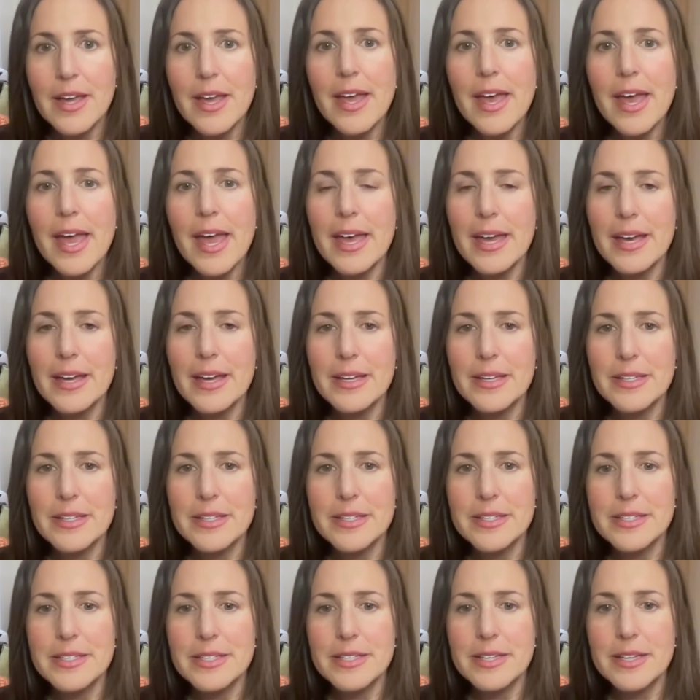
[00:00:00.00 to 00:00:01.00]

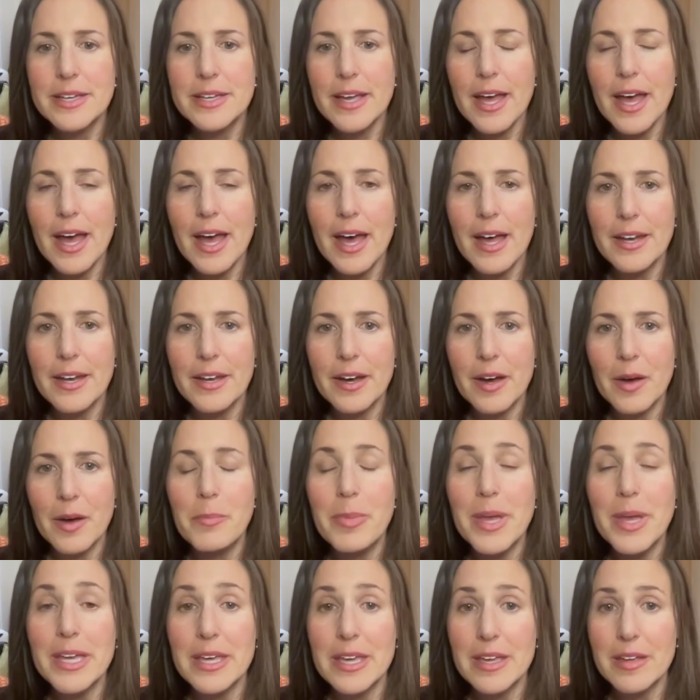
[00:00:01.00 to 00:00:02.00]
and had a
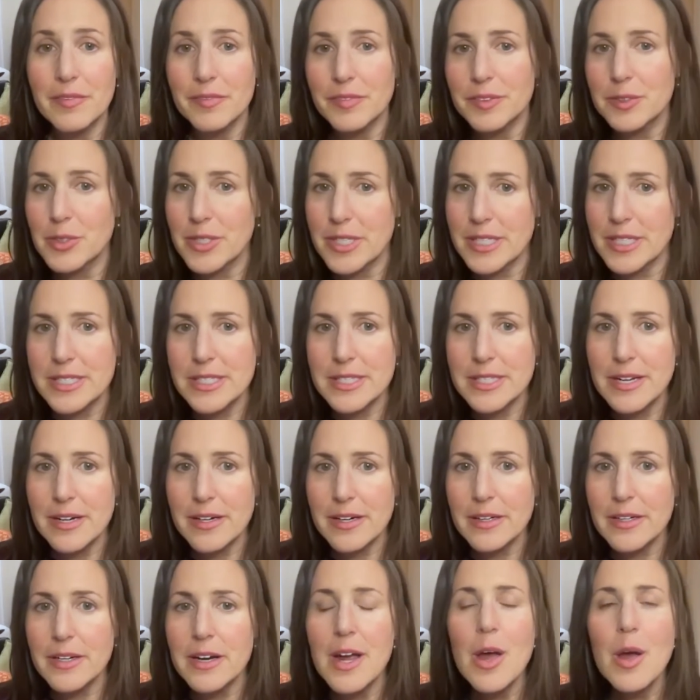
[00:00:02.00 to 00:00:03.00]
big influence
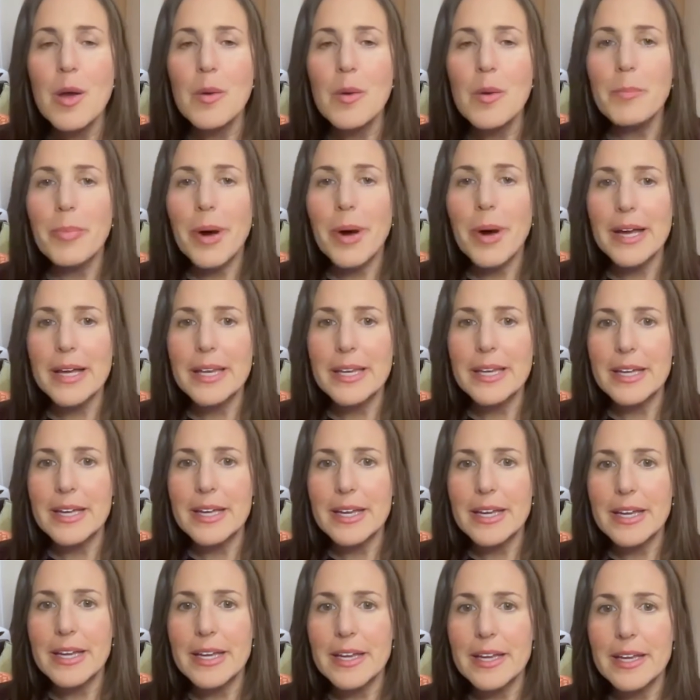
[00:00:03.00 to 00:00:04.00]
there, but
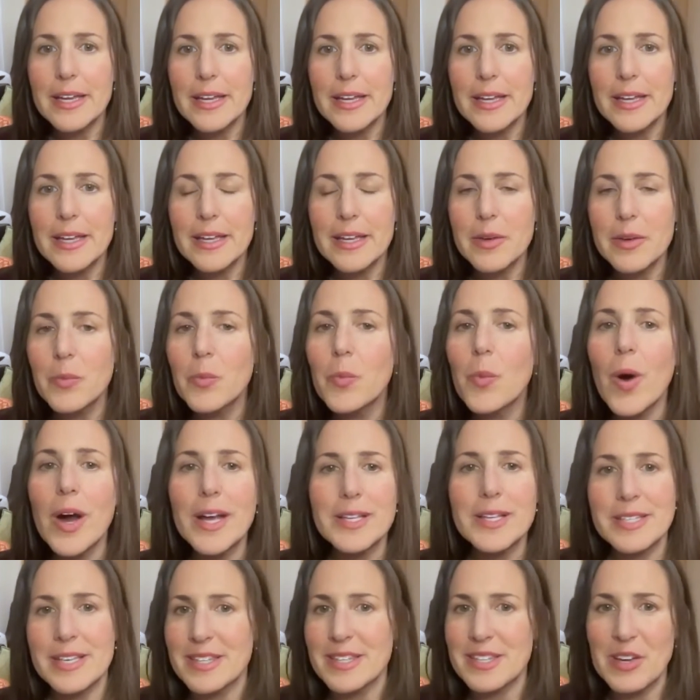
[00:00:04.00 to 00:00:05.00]
he
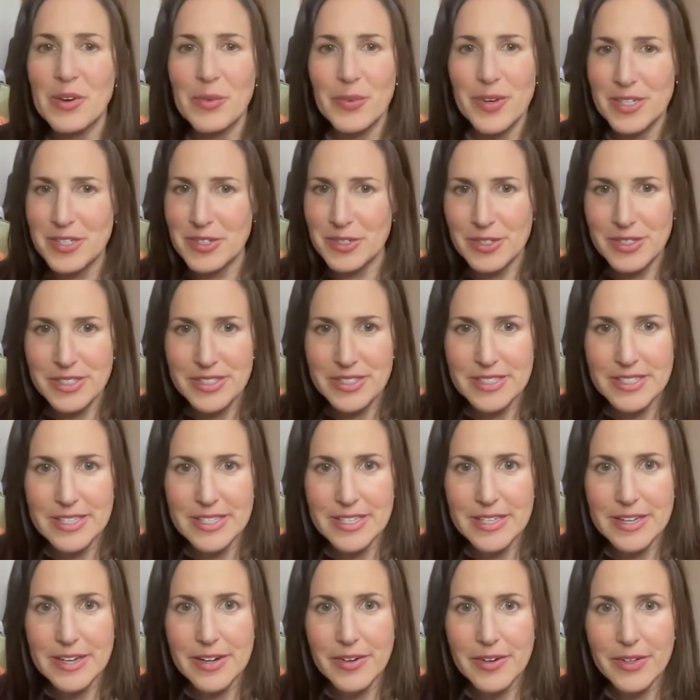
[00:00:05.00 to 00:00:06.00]
wasn't the original
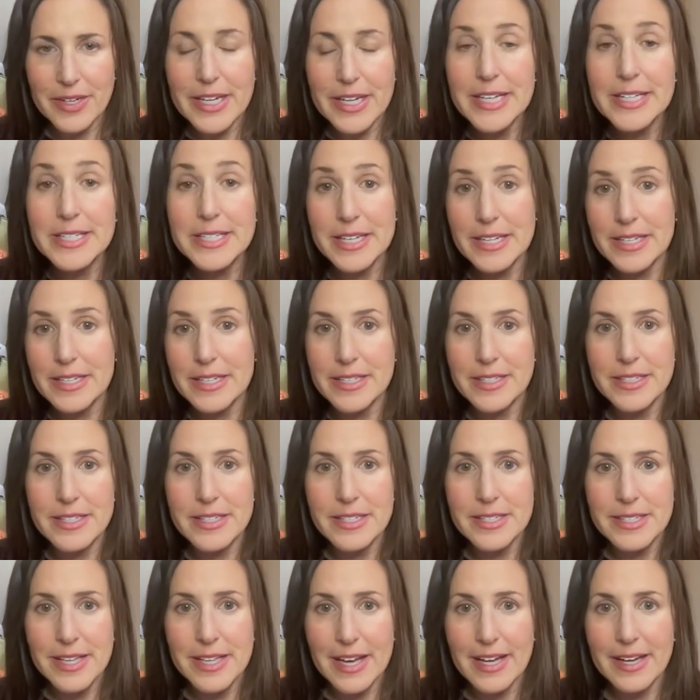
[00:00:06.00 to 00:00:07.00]
CEO and he didn't
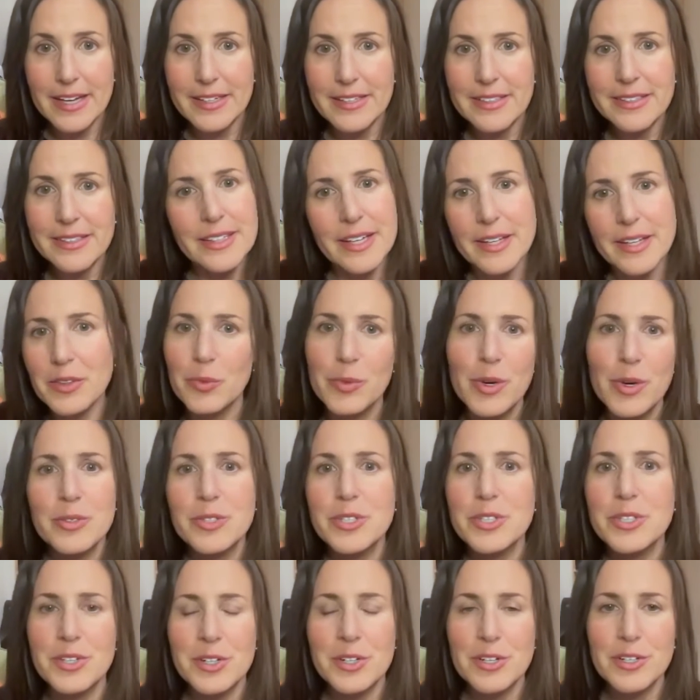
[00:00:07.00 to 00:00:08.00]
design like the
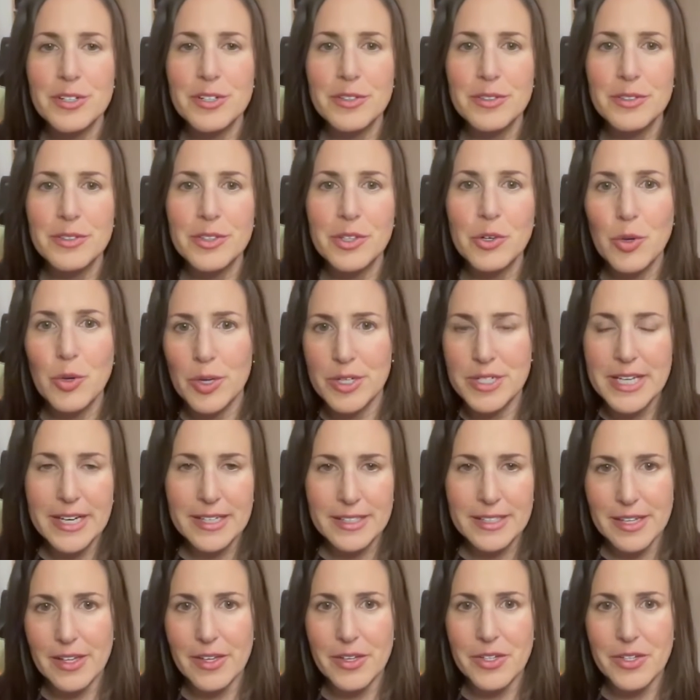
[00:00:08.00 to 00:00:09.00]
Roadster core
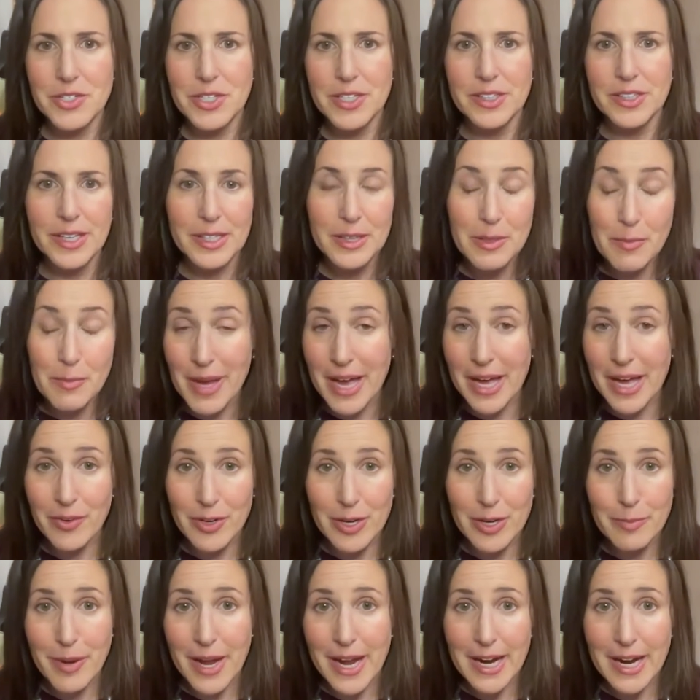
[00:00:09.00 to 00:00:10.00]
technology, like the
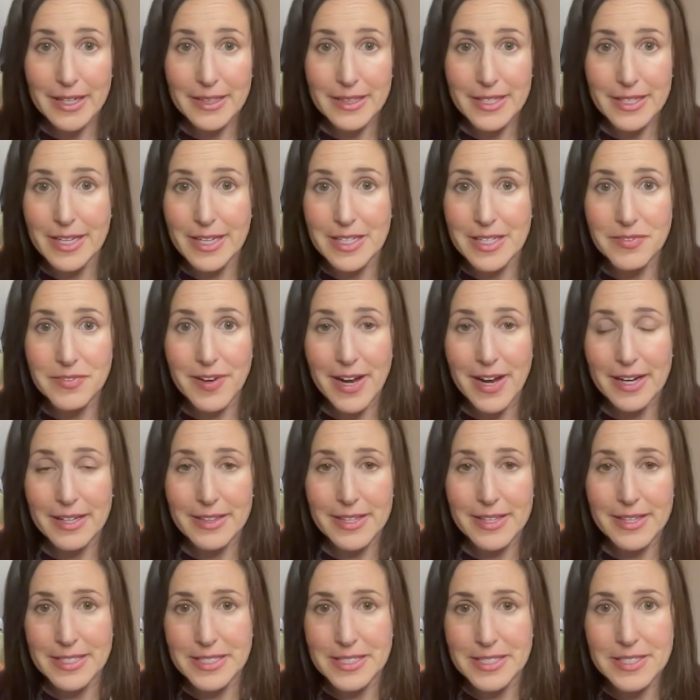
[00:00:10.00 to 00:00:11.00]
battery pack, the HVAC,
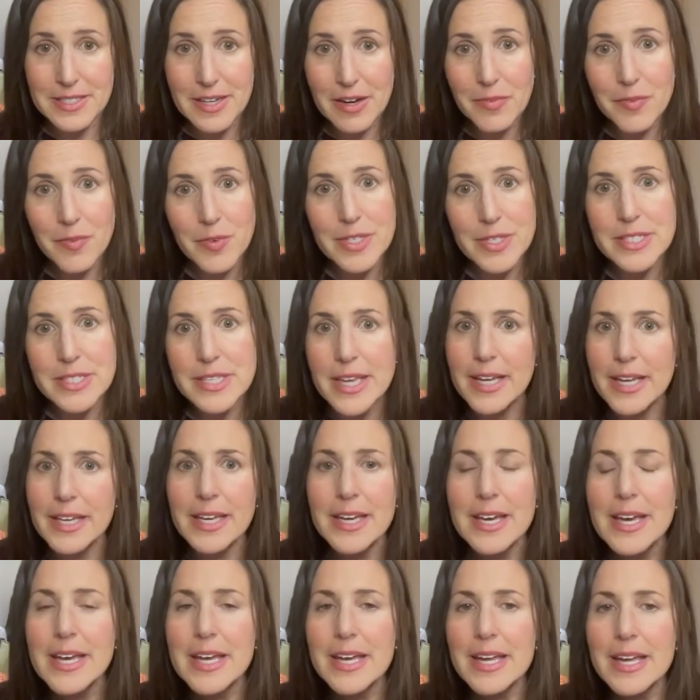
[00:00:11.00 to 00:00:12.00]
that stuff was like
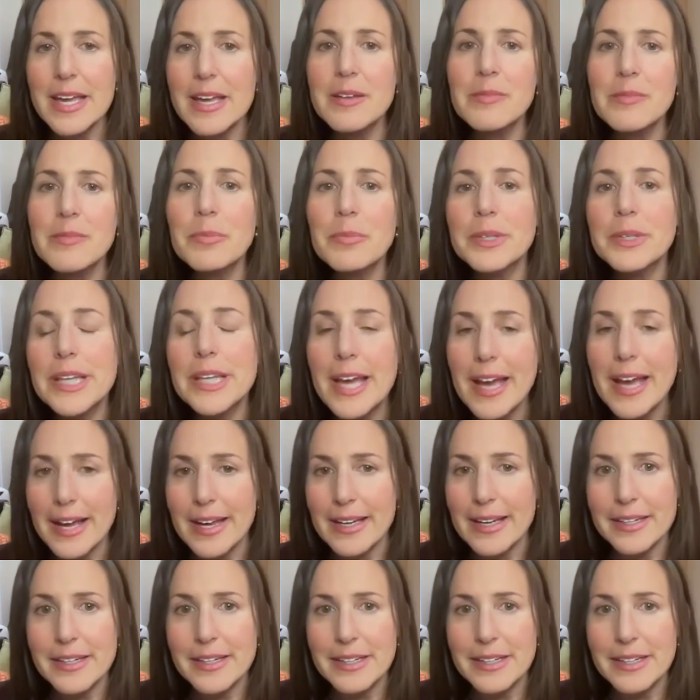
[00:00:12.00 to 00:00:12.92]
in play,